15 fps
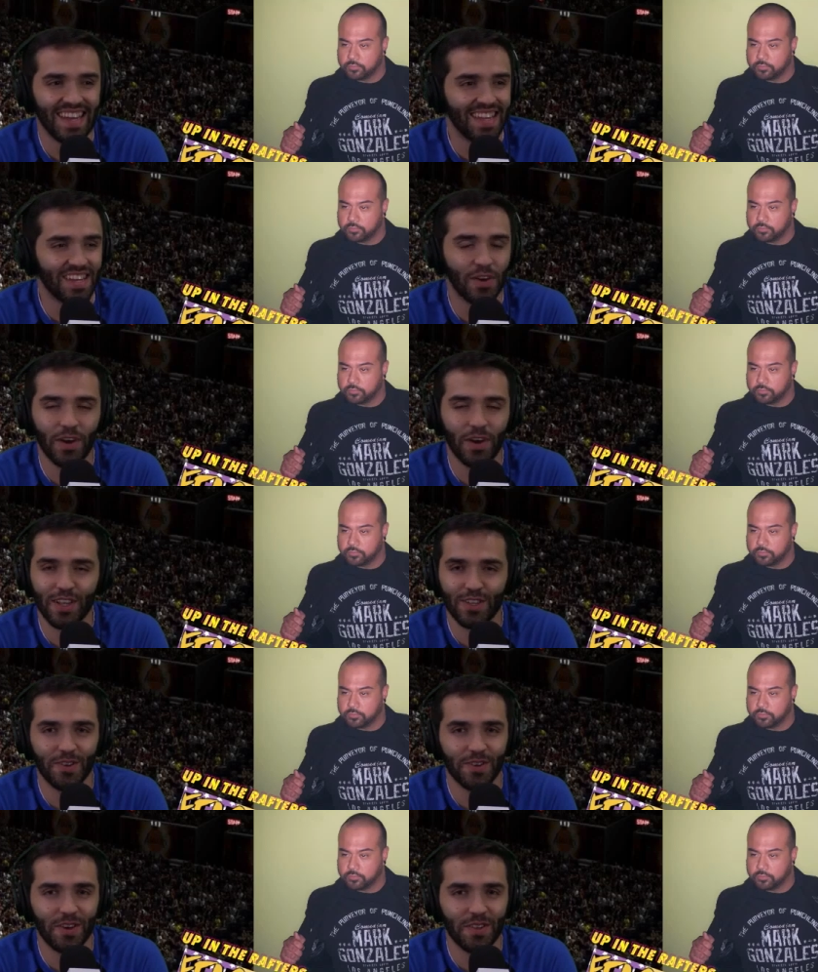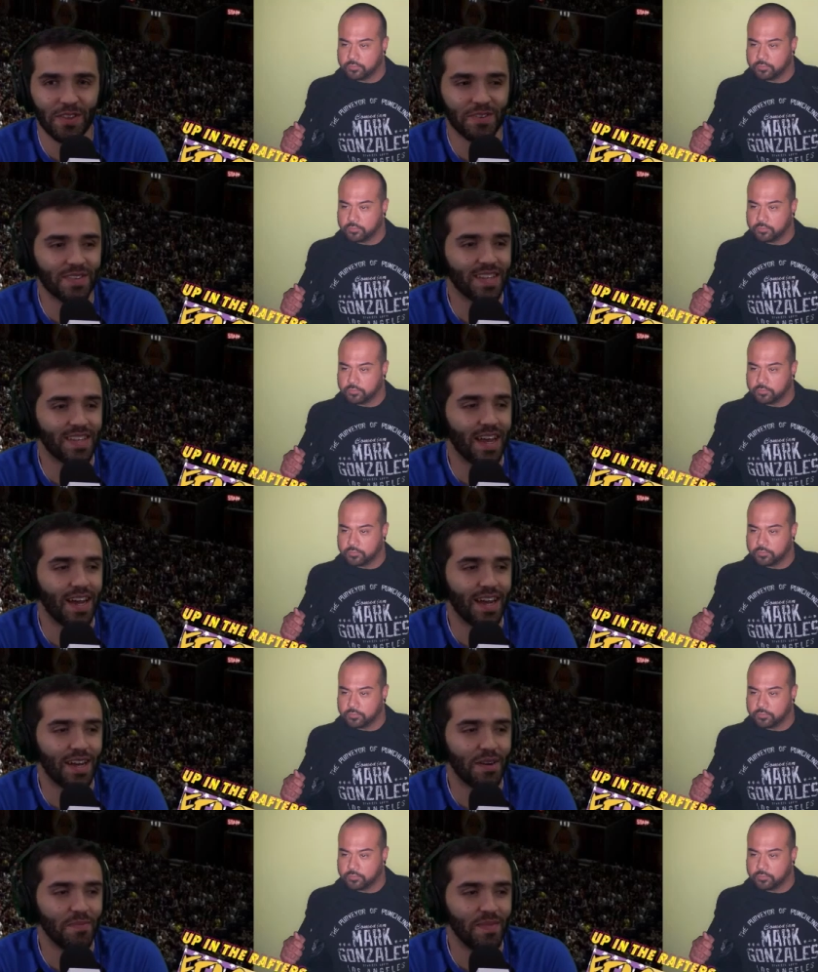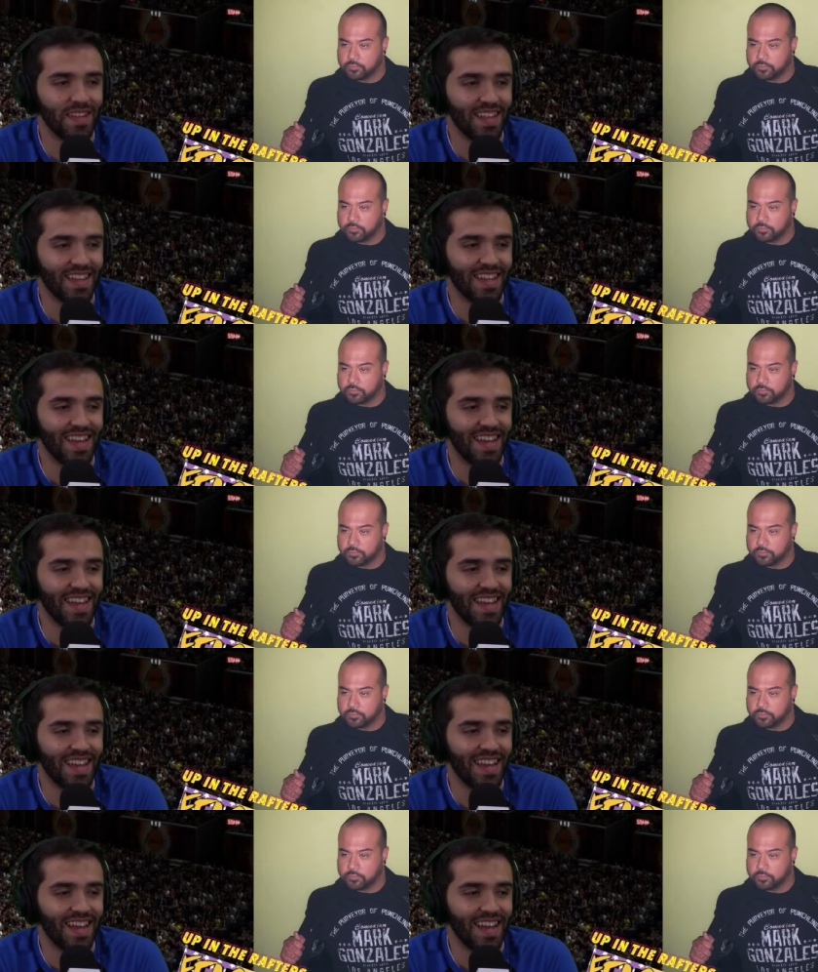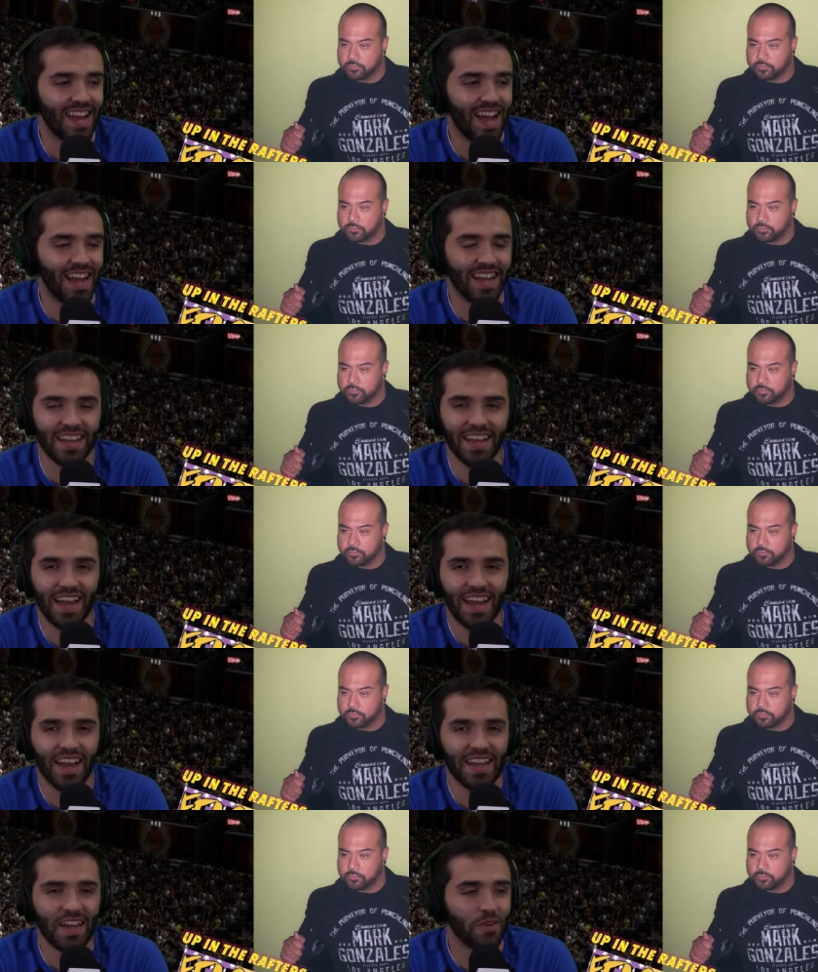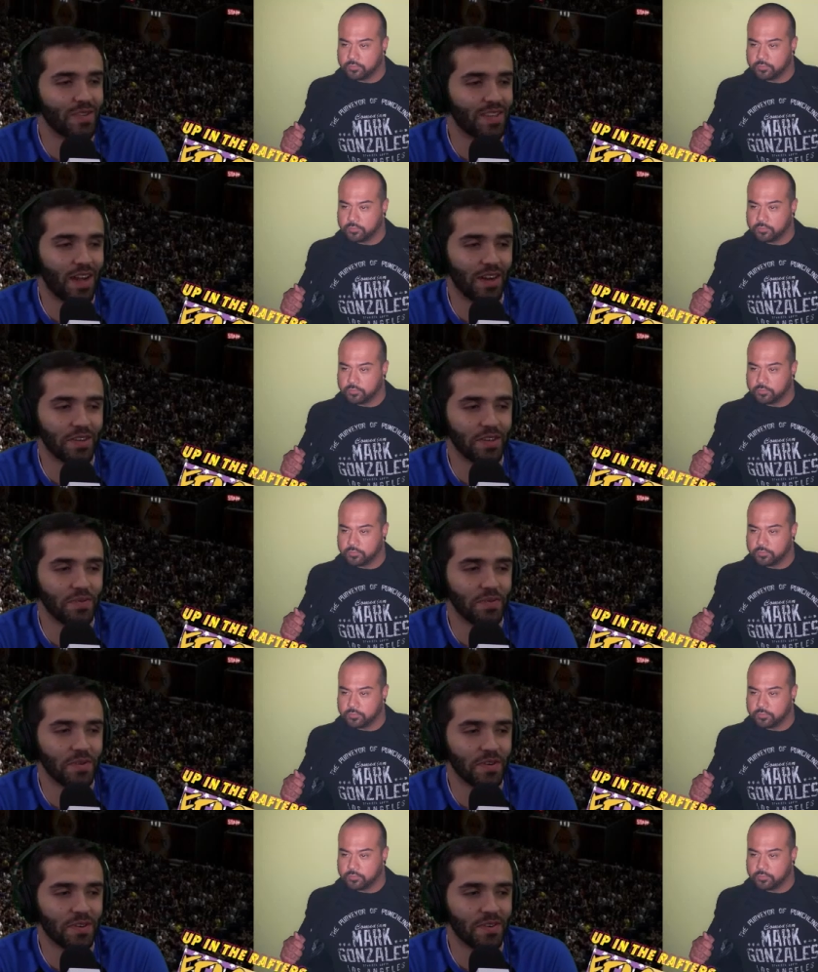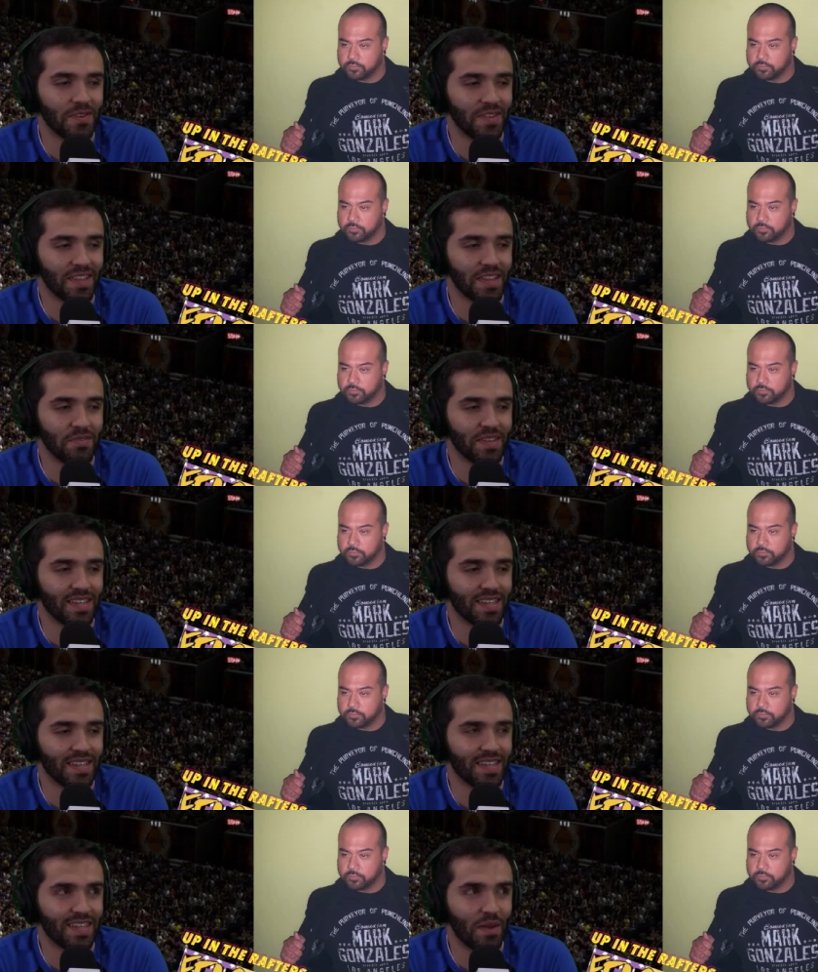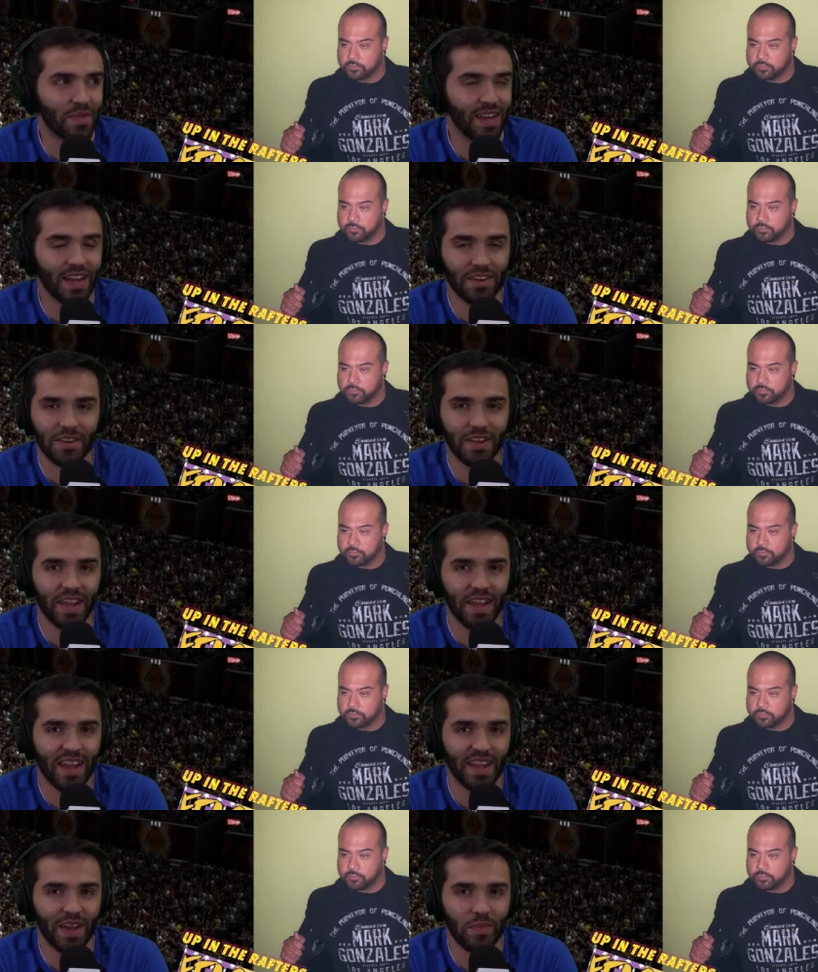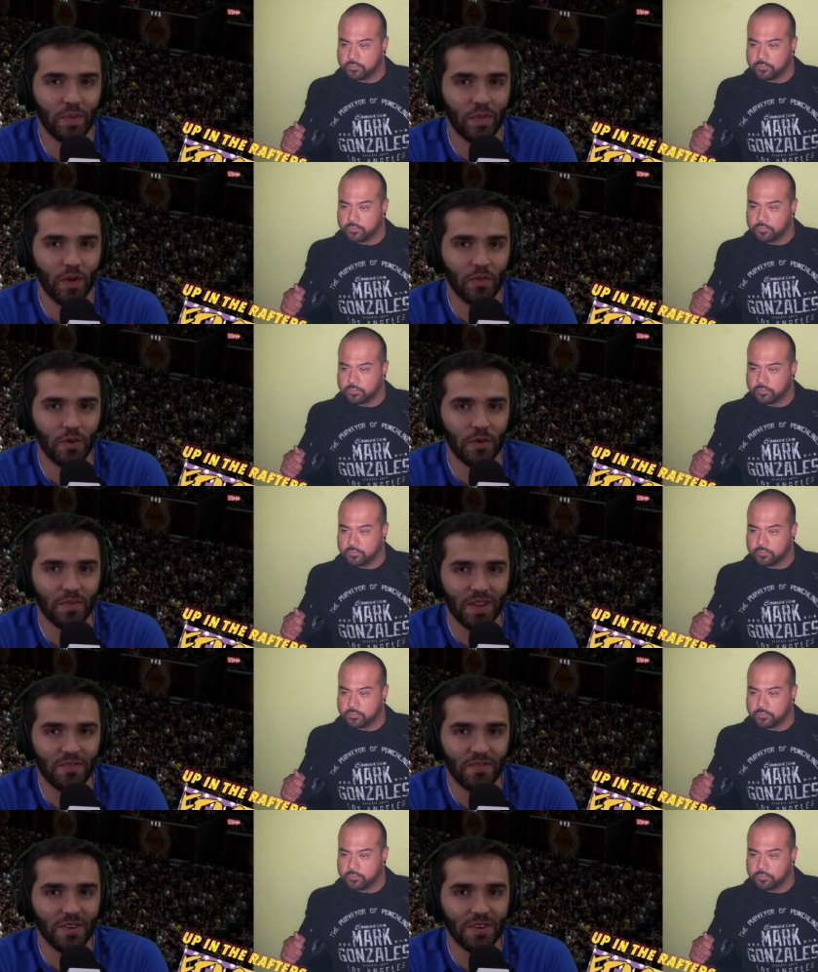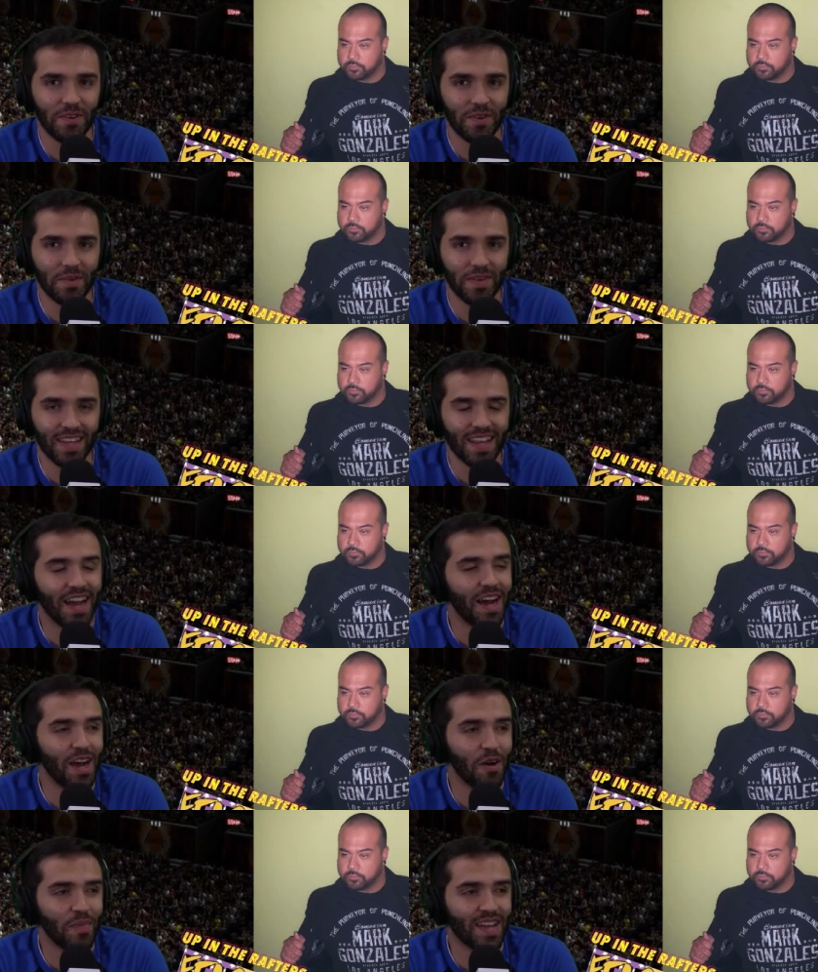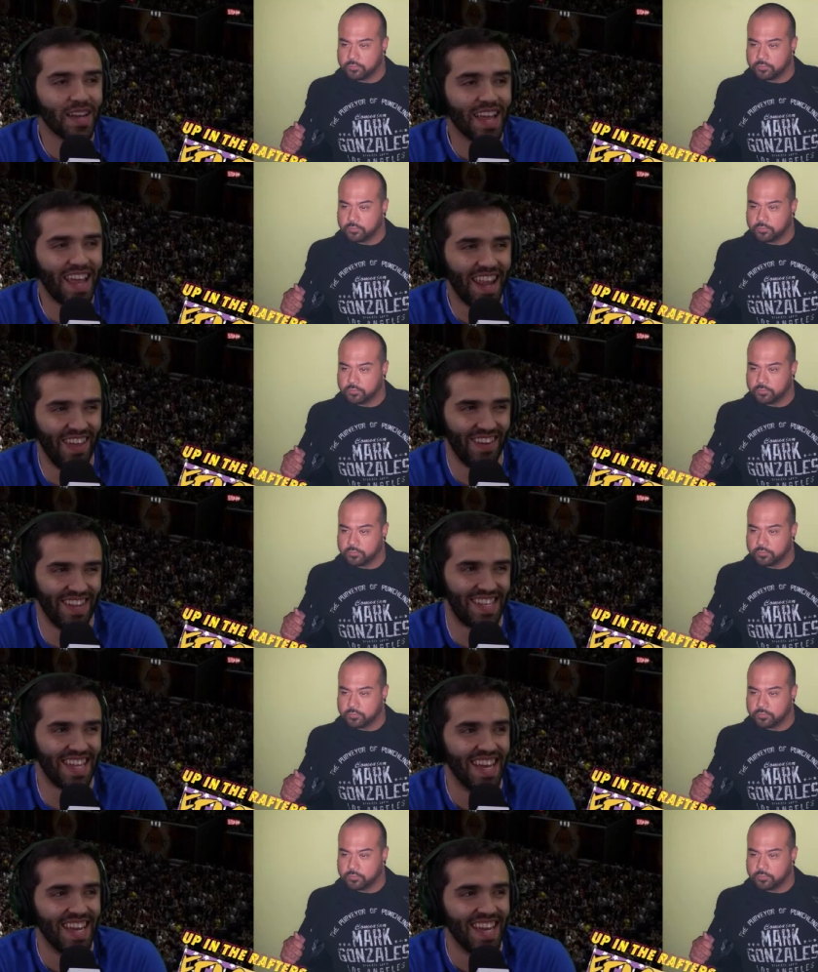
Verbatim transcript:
Speaker 1: no, I sold all those. Um, yeah. I had I, I, was talking to a girl. There was something I couldn't hang up in my room, if you know what I mean. Uh, but and then and then you